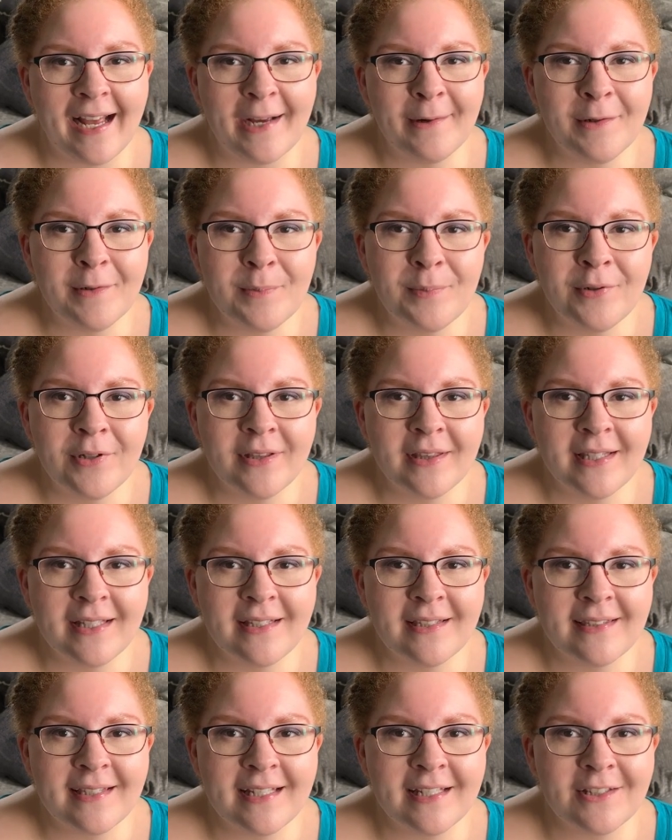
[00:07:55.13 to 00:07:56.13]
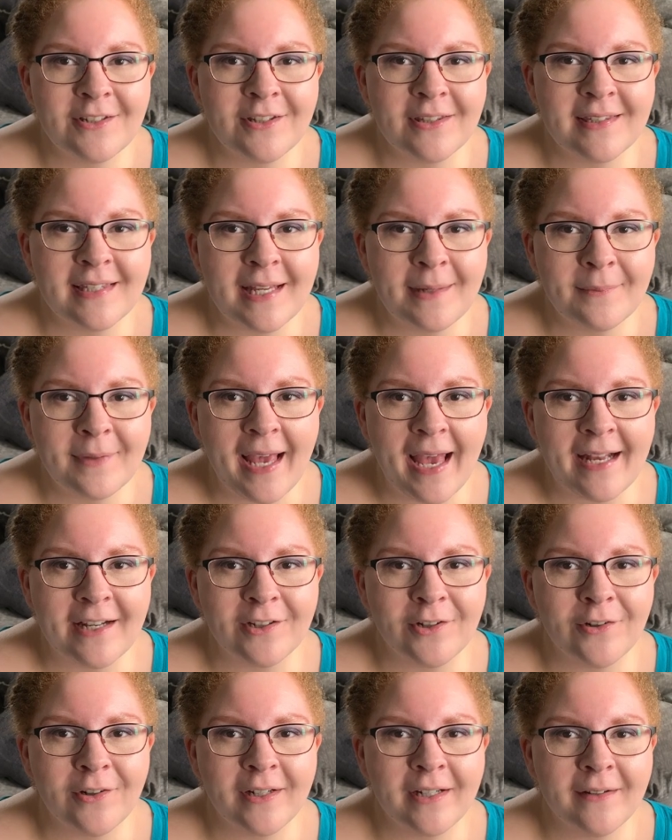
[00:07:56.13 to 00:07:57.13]
I would put this into the same
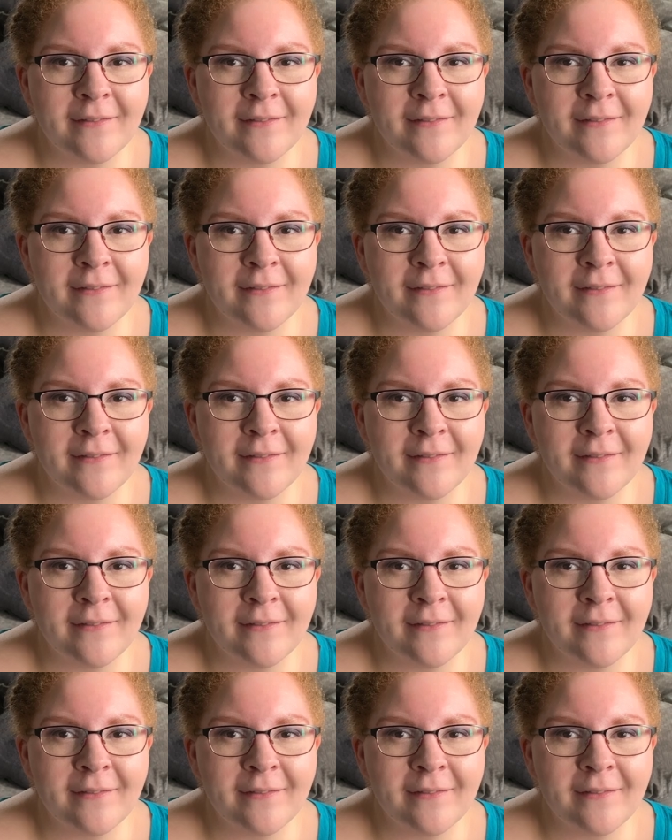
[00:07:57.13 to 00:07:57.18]
category